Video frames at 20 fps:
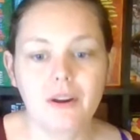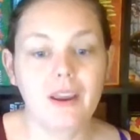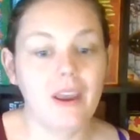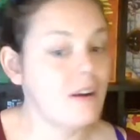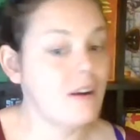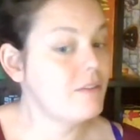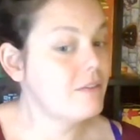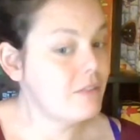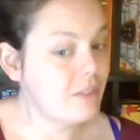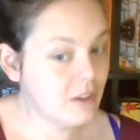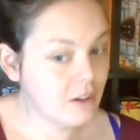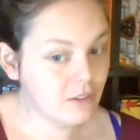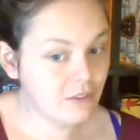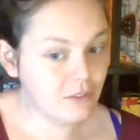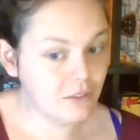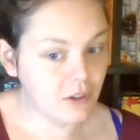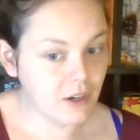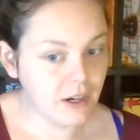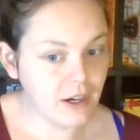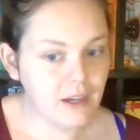get a feel
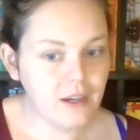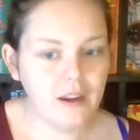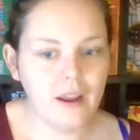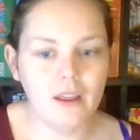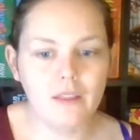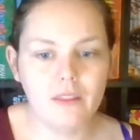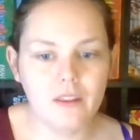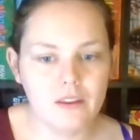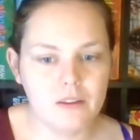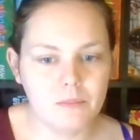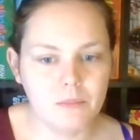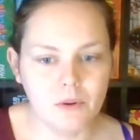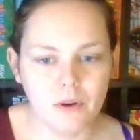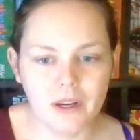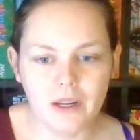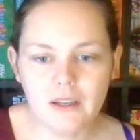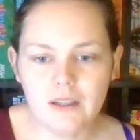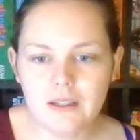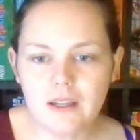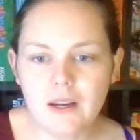for it at this
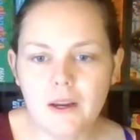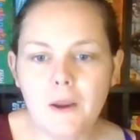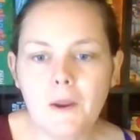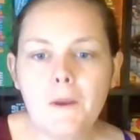point.